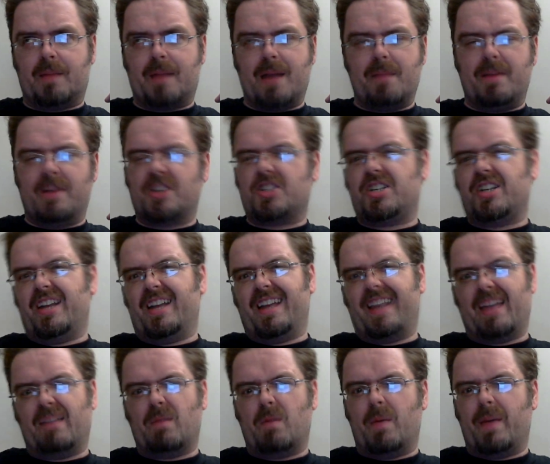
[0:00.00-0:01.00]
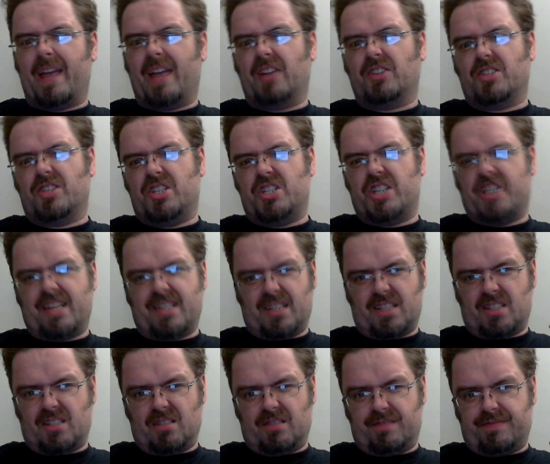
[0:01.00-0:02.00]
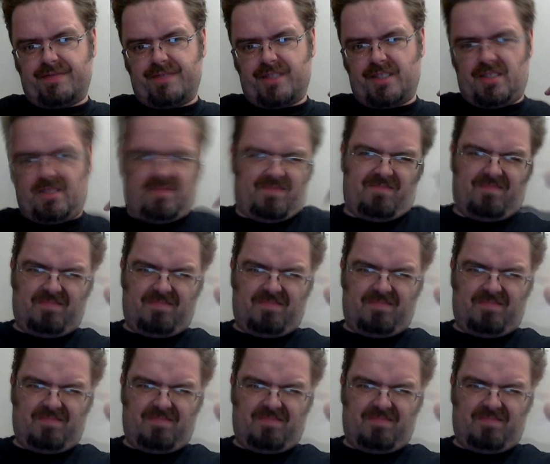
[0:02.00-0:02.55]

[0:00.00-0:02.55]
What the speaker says: I might mention it again when we get onto the genetic stuff. So,